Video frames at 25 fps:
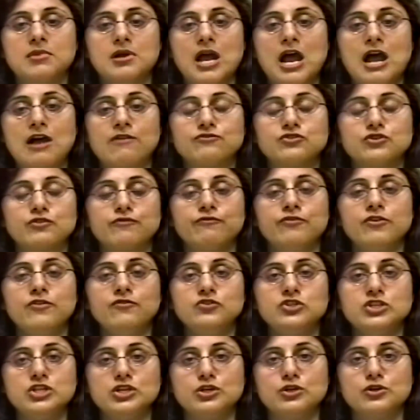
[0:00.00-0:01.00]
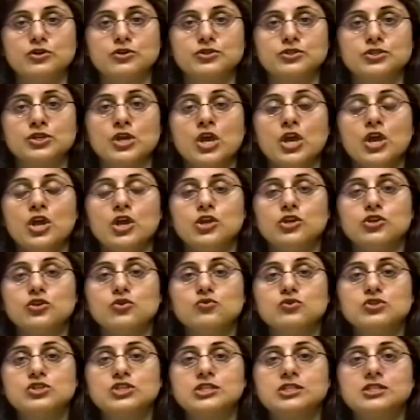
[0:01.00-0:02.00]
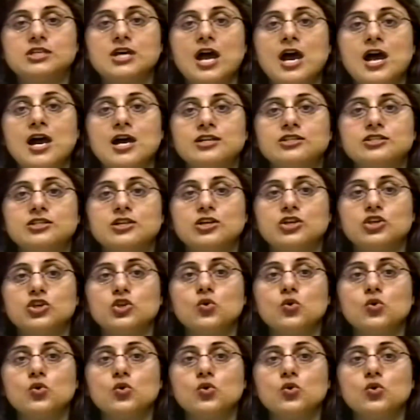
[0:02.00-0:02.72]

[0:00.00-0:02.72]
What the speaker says: after 50 years, you start